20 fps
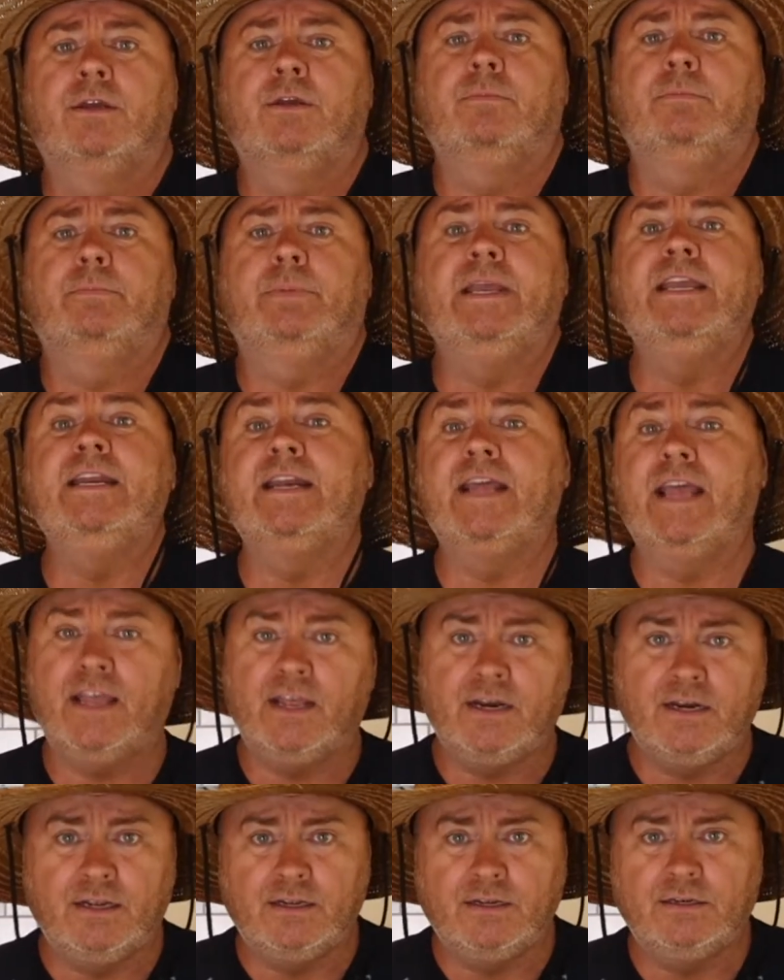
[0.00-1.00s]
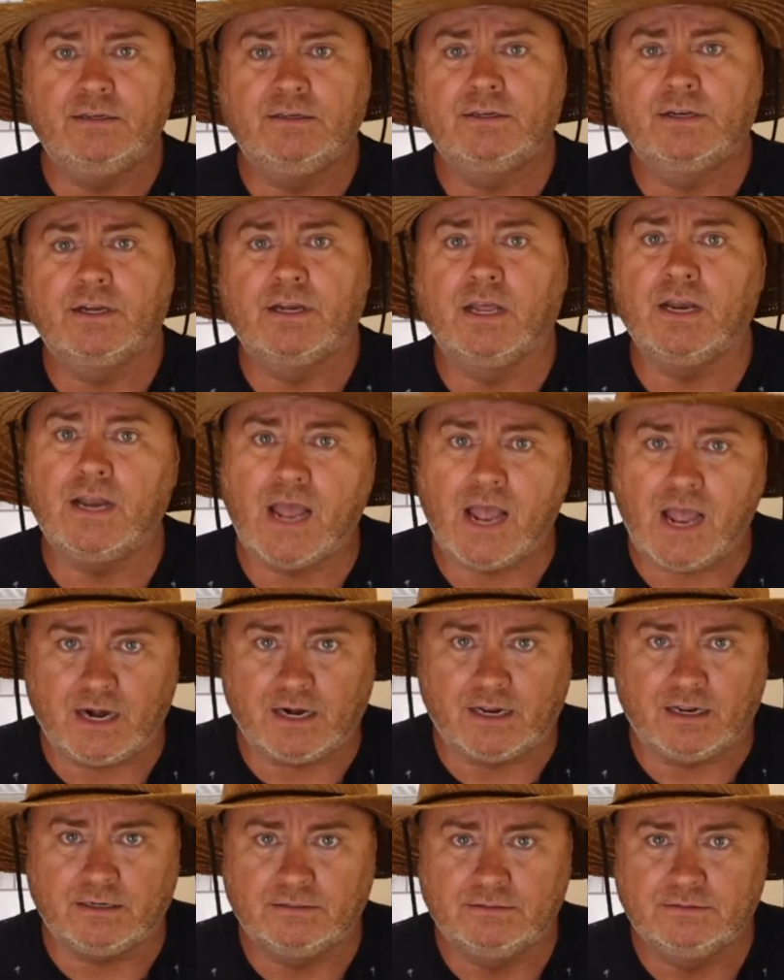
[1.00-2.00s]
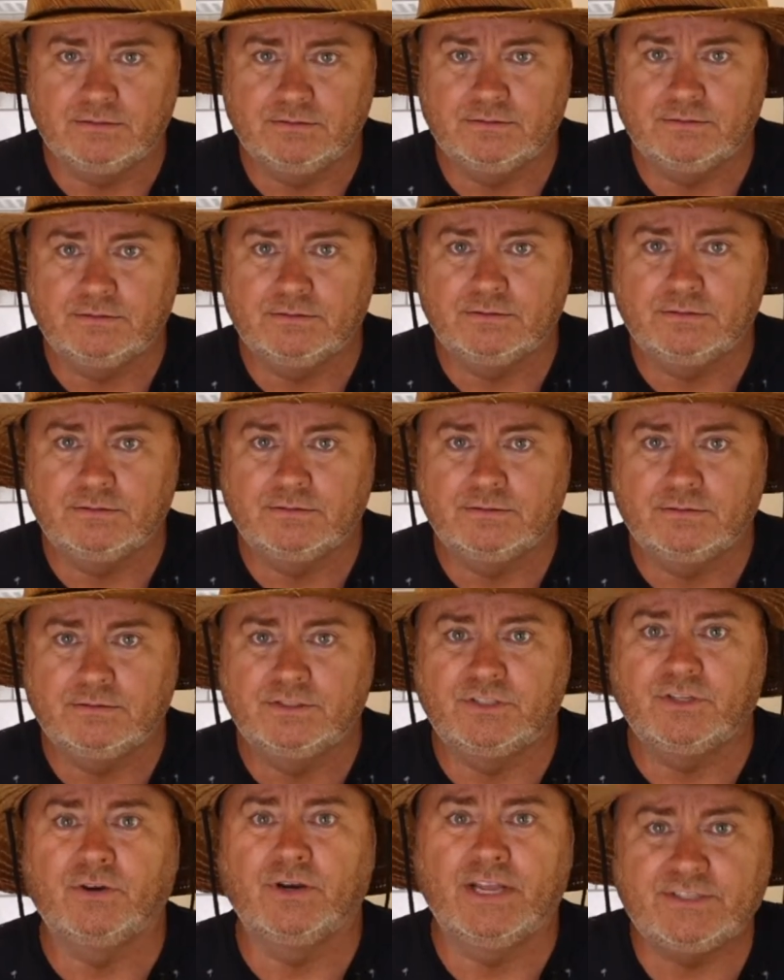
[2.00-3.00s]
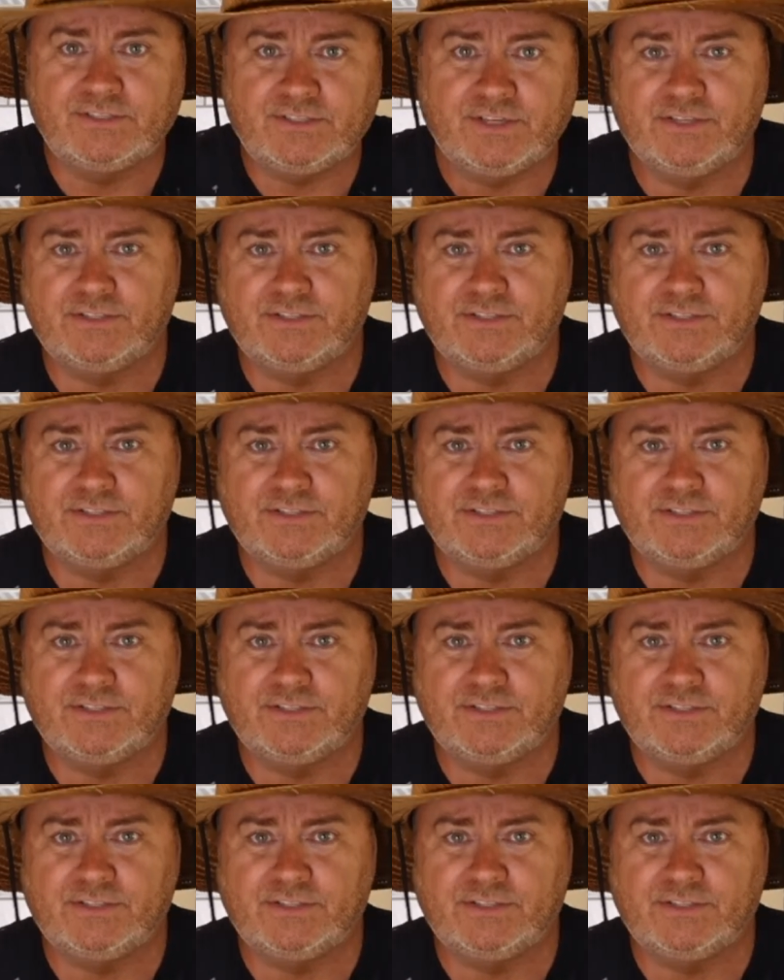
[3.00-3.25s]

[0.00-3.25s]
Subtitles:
Pinana Colada. So let's get